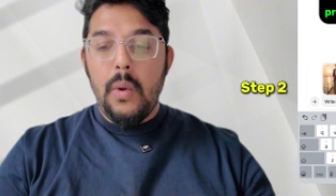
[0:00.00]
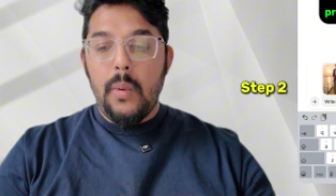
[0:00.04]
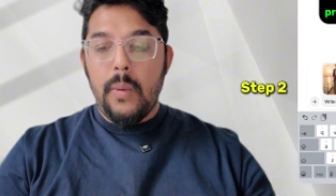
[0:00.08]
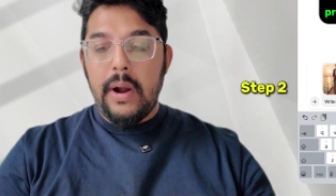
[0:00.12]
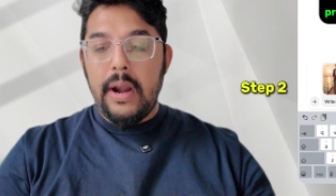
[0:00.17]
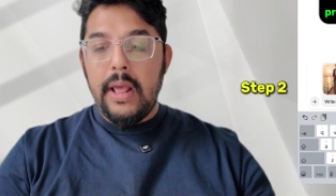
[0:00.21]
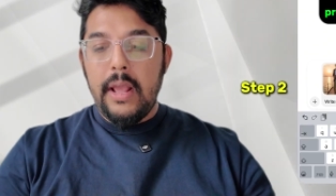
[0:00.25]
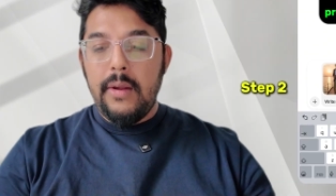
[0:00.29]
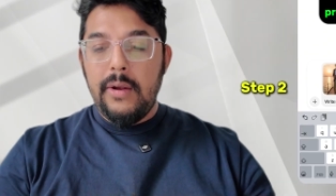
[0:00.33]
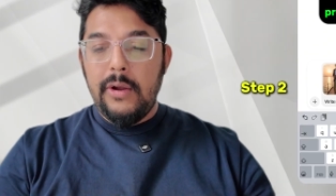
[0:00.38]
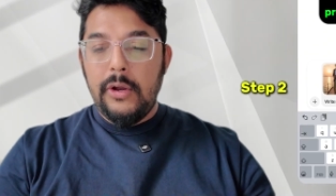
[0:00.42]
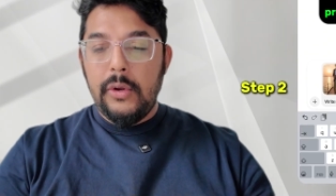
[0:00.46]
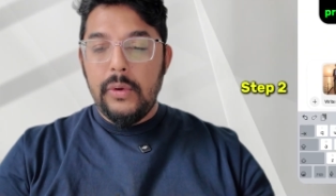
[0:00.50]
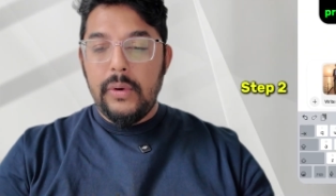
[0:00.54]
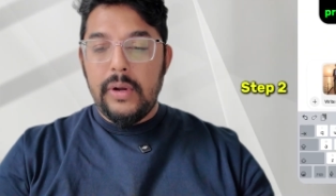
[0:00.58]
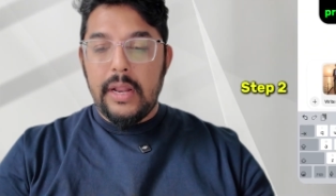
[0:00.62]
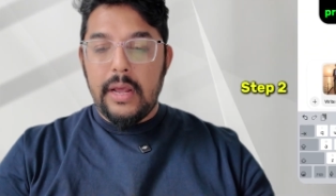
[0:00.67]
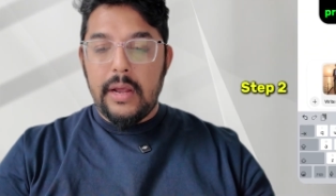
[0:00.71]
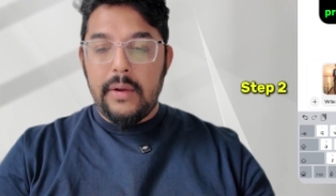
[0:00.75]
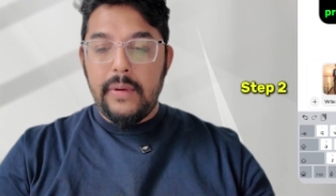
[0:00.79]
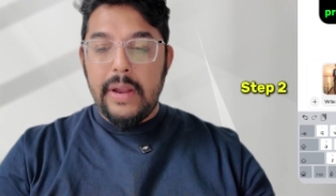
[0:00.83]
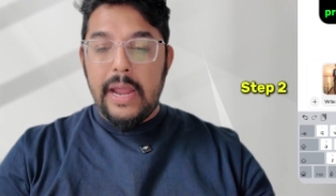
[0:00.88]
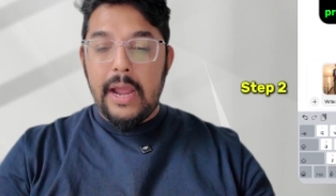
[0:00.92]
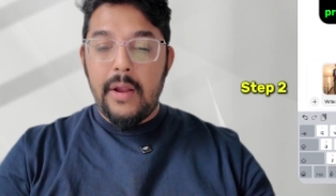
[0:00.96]
what i will do
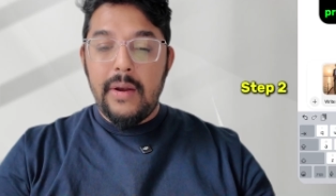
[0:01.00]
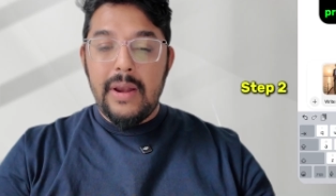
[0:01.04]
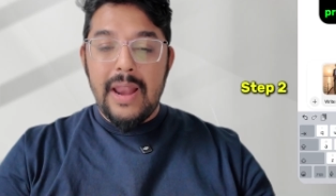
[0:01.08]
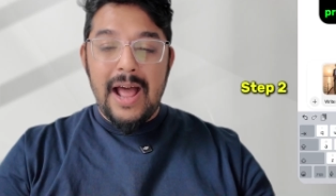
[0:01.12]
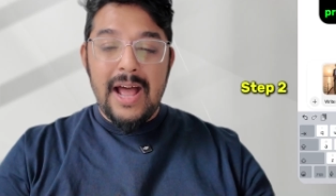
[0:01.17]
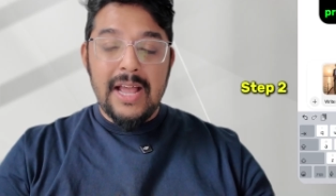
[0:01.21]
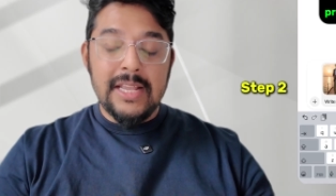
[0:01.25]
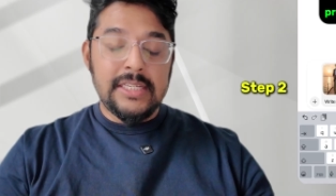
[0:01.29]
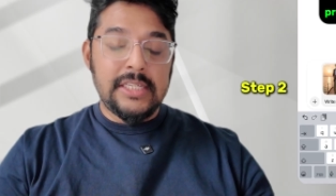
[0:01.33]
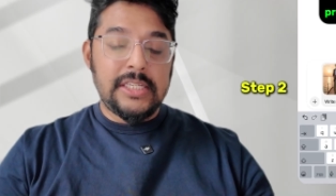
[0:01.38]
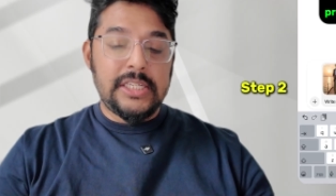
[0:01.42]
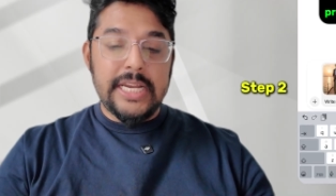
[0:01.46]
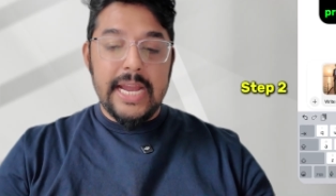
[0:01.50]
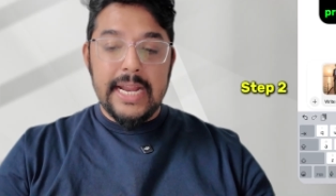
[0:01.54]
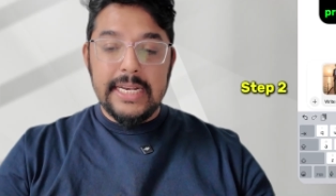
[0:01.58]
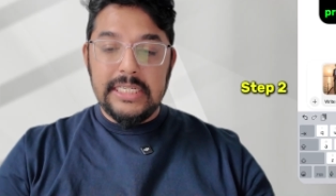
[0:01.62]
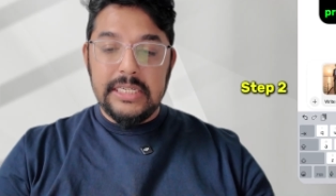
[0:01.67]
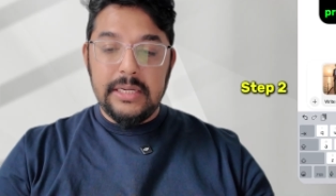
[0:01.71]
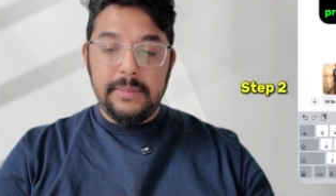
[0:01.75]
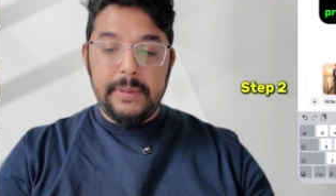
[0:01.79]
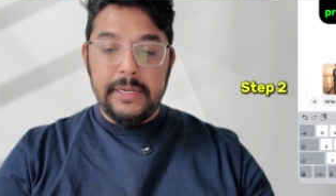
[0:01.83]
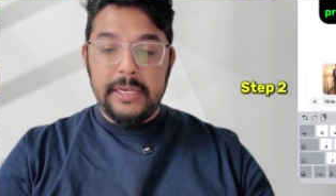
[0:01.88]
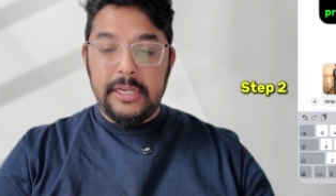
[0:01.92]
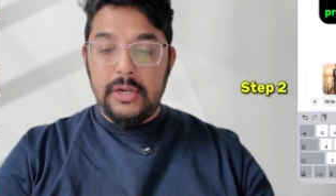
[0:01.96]
now i will ask
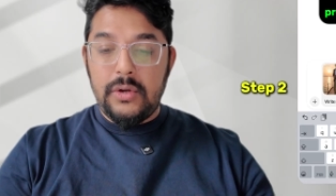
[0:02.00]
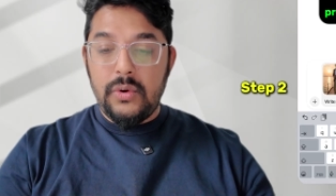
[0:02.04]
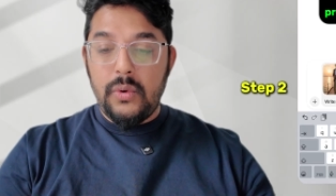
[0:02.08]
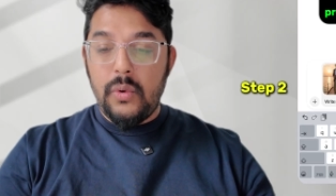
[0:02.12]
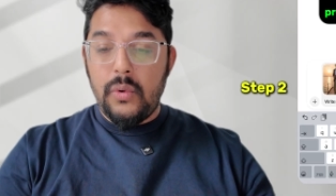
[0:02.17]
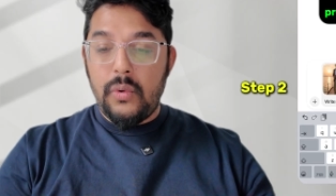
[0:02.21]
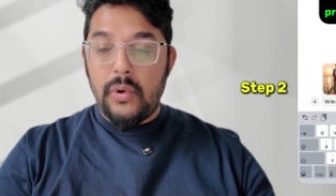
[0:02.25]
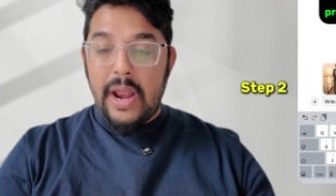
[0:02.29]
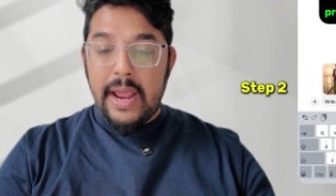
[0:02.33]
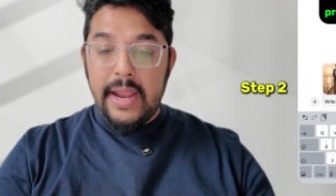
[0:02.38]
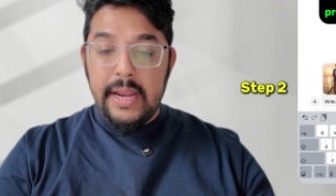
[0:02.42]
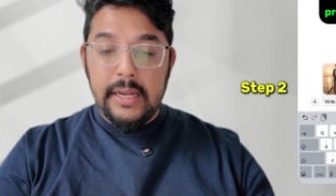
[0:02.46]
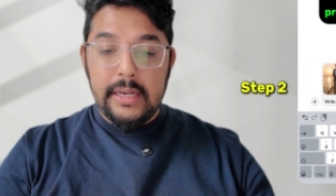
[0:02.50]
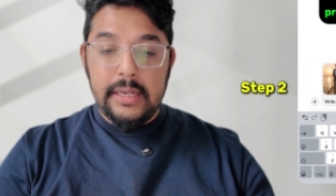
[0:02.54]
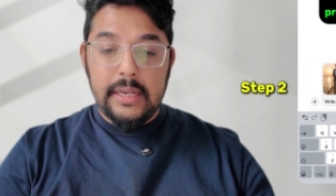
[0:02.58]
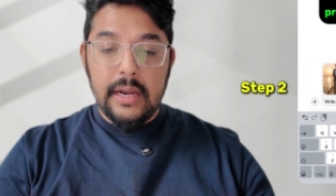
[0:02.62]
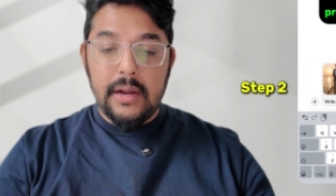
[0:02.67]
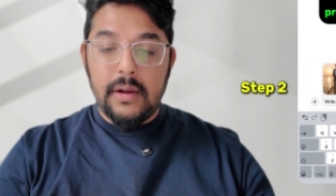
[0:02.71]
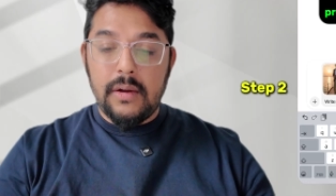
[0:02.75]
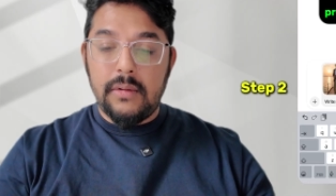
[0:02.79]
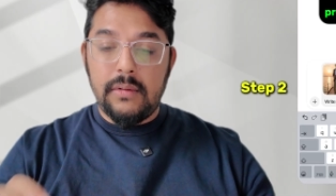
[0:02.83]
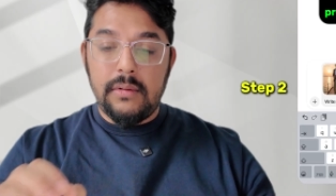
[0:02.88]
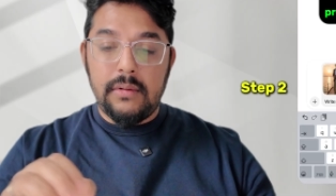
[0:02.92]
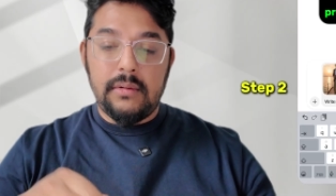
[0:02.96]
chatgpt to write
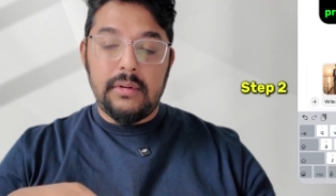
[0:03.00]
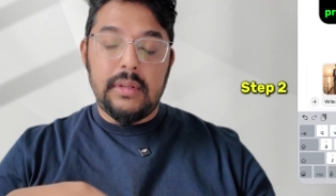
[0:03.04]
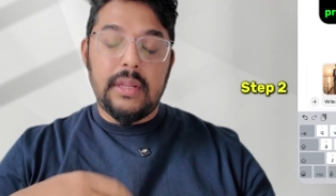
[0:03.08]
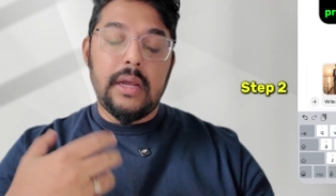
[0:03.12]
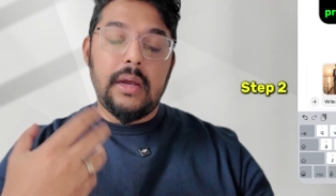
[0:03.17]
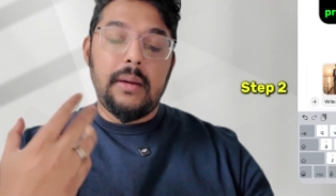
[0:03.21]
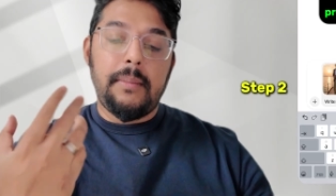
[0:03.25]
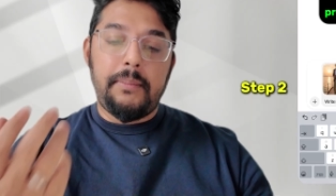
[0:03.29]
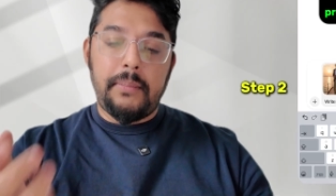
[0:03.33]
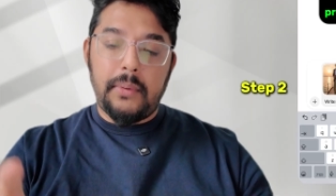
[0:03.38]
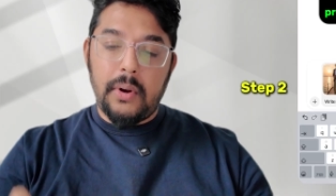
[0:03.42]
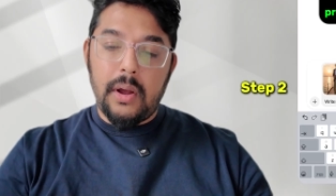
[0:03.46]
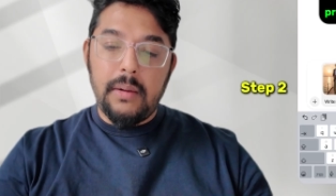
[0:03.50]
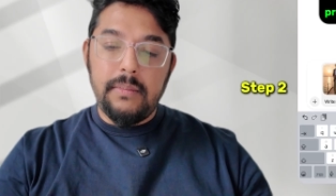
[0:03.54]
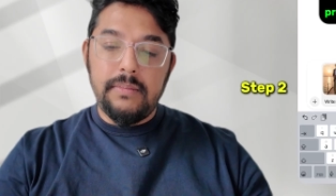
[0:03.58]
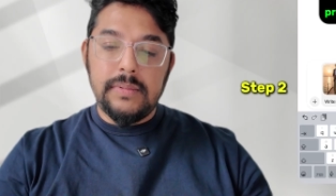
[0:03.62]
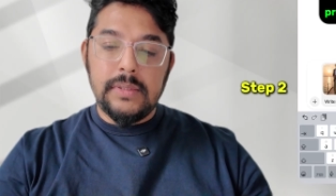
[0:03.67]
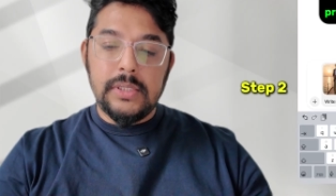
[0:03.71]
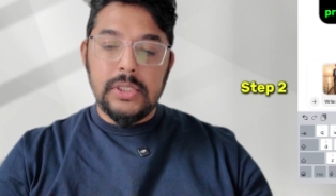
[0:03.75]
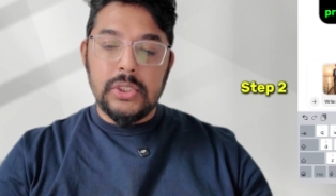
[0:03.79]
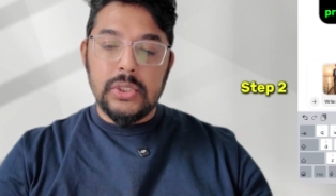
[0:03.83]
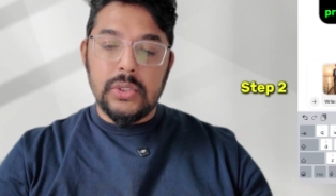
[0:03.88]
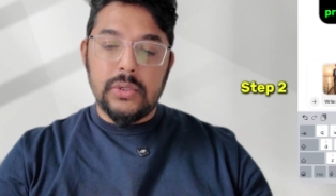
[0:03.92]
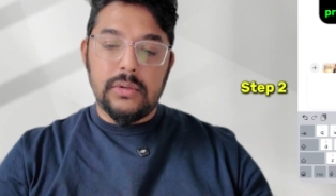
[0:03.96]
down the
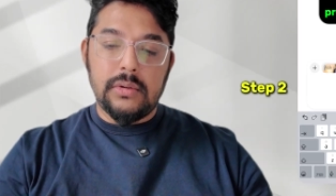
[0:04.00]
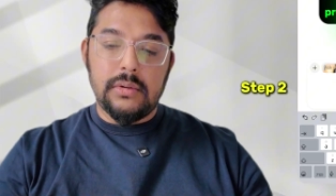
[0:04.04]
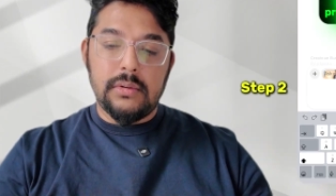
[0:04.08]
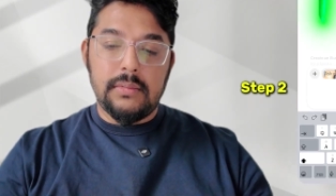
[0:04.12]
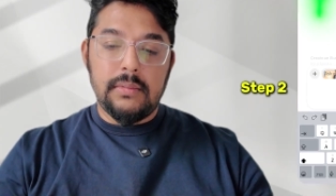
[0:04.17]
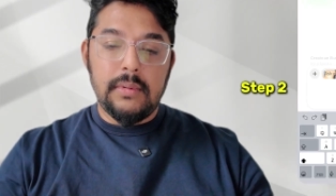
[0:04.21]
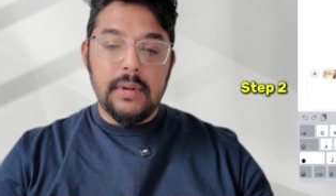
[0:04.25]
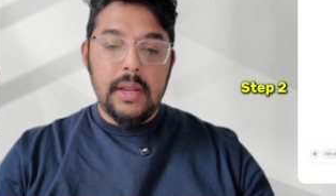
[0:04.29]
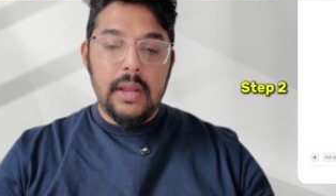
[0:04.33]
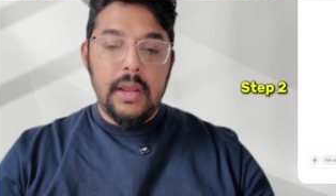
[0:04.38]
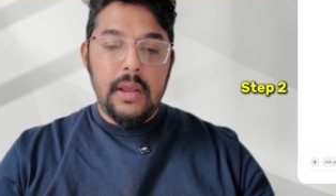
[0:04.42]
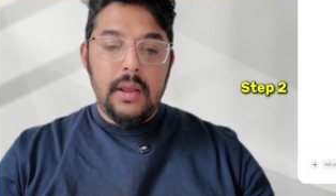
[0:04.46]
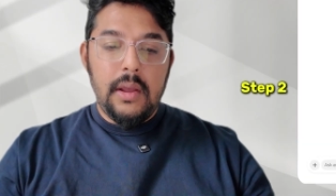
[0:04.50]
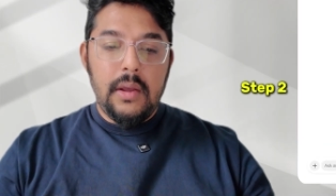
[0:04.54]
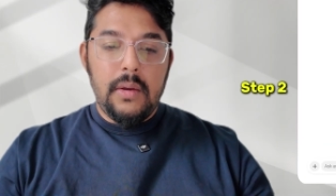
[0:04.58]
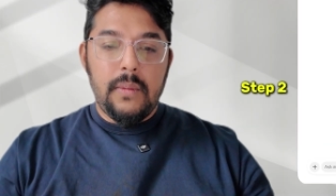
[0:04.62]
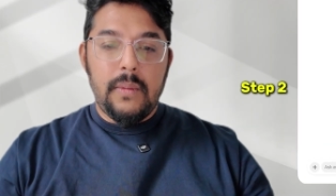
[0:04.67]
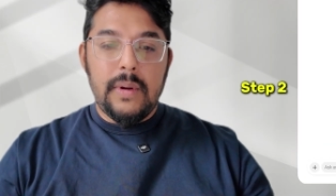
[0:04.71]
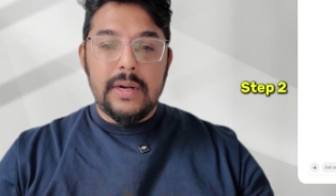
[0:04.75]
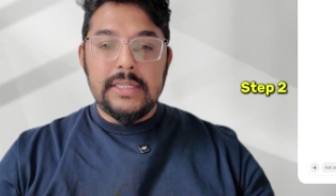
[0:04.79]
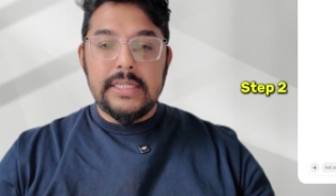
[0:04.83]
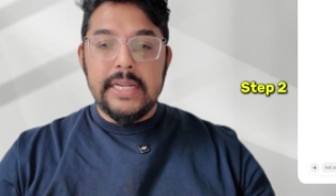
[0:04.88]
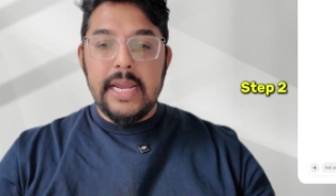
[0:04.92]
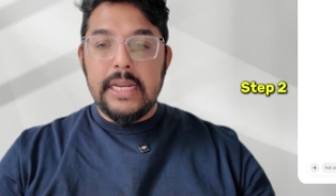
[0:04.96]
prompt so
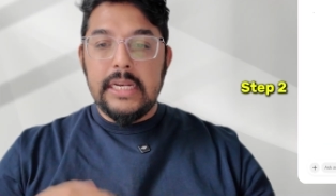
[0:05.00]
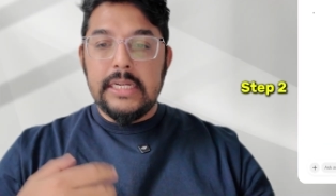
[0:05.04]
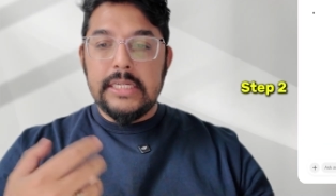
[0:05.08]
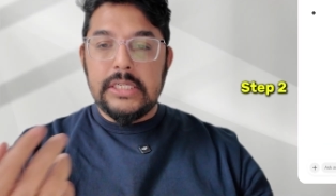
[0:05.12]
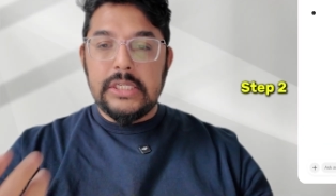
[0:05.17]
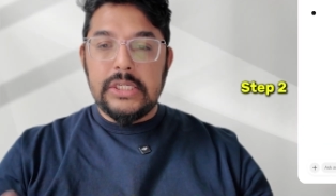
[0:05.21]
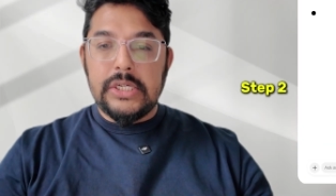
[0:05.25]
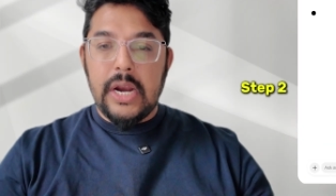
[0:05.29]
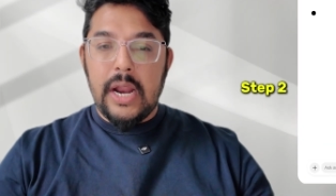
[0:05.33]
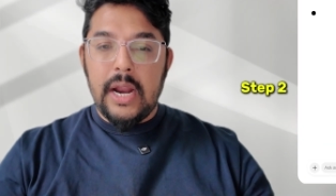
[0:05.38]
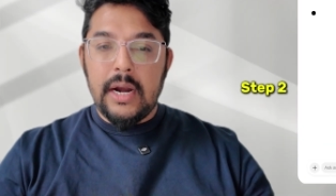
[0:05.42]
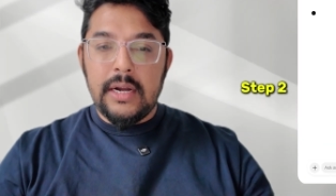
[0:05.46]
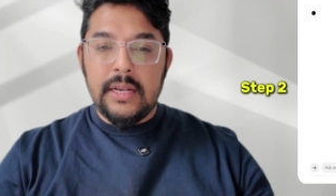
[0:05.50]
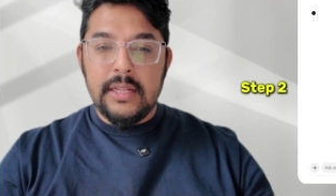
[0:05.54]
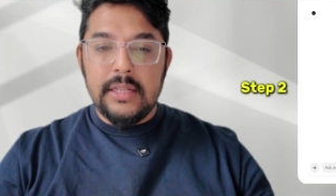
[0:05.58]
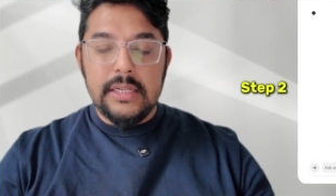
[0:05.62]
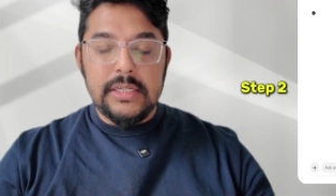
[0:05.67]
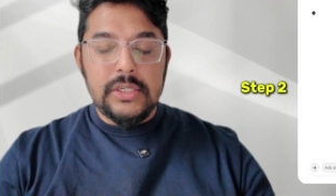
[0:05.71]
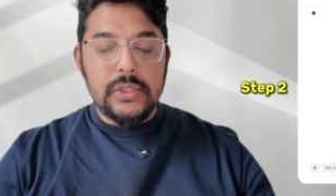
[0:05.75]
once I instruct